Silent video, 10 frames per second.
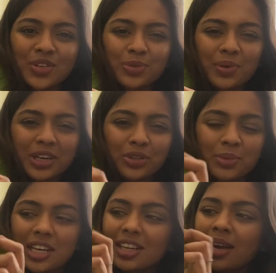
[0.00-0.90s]
use pretty too
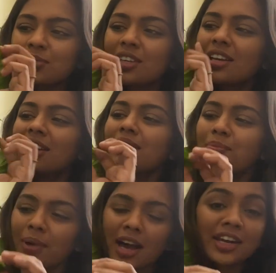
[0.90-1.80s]
many times,
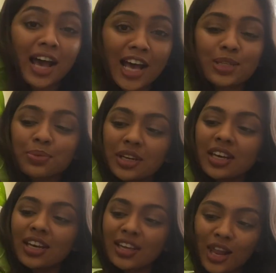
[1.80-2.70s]
but it has
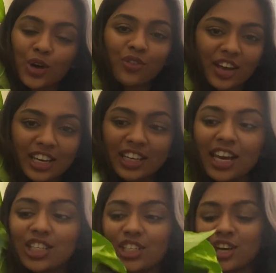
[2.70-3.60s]
pretty yellow
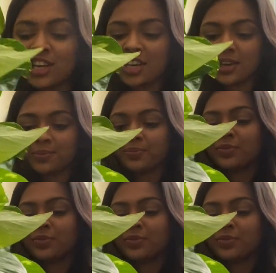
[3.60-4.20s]
variegation on it.